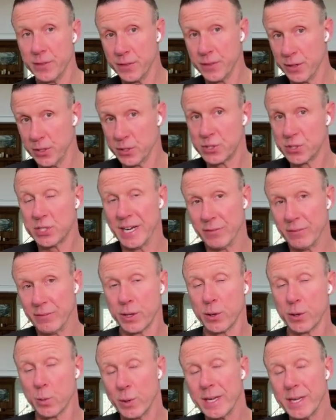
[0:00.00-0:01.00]
there's several
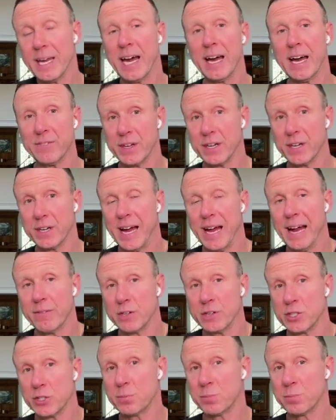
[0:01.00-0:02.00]
that we have that have
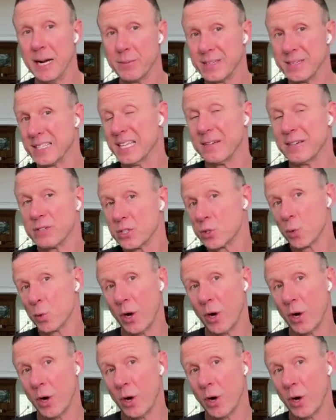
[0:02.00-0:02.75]
averaged probably 11,